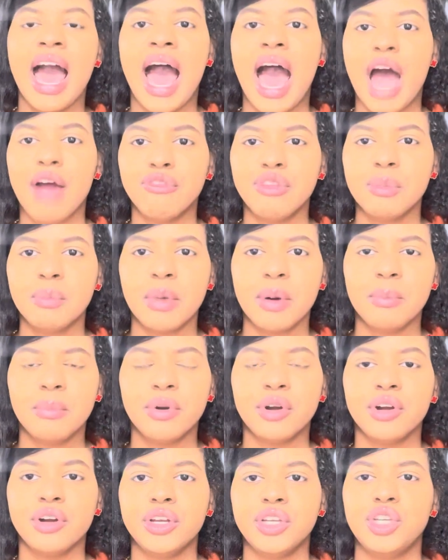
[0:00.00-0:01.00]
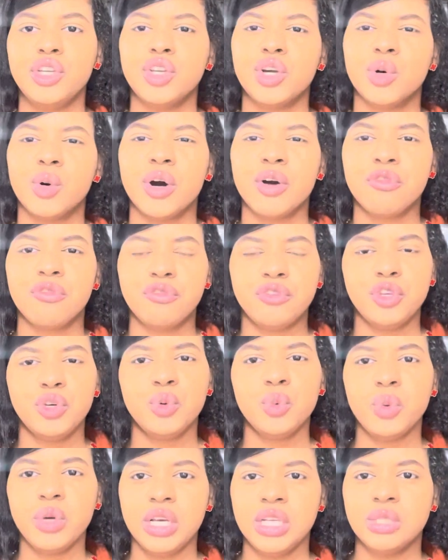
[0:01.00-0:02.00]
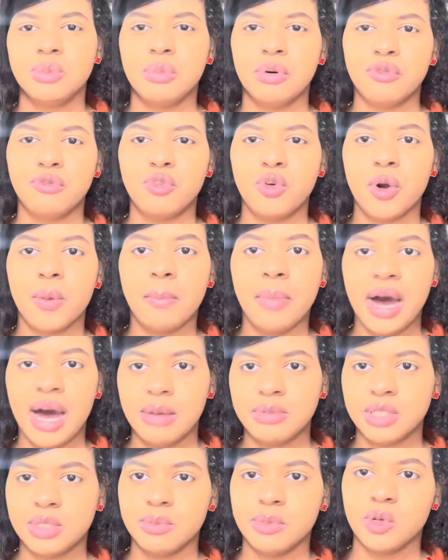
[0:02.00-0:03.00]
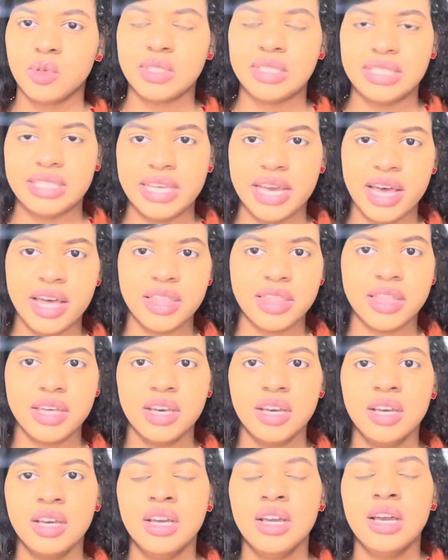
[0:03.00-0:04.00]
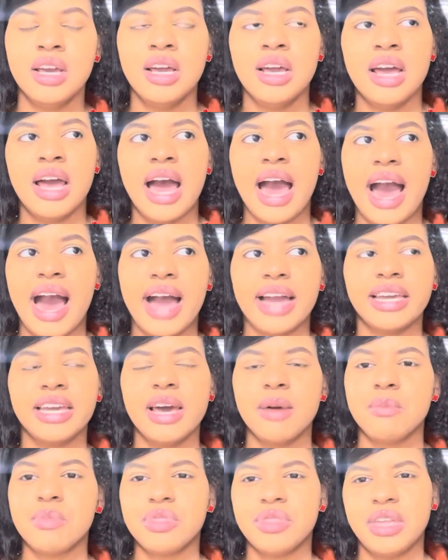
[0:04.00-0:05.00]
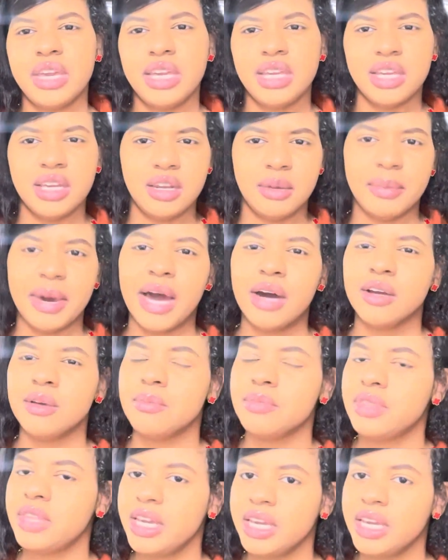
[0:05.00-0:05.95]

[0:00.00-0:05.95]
I remember, you know, a few weeks before Pop Smoke's death, I kept thinking about him.